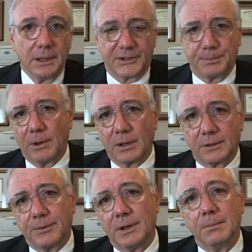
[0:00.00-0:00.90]
a
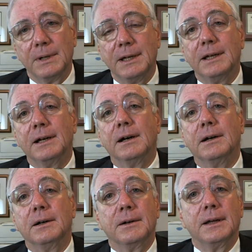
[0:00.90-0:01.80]
spark from
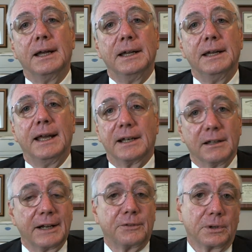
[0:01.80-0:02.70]
an
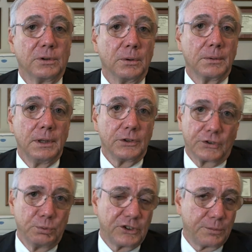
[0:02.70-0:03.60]
electrical
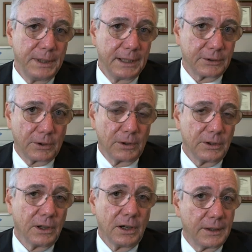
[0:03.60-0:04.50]
switch being
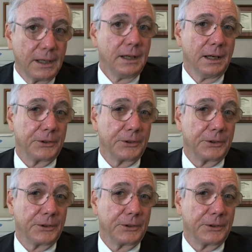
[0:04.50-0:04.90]
turned on,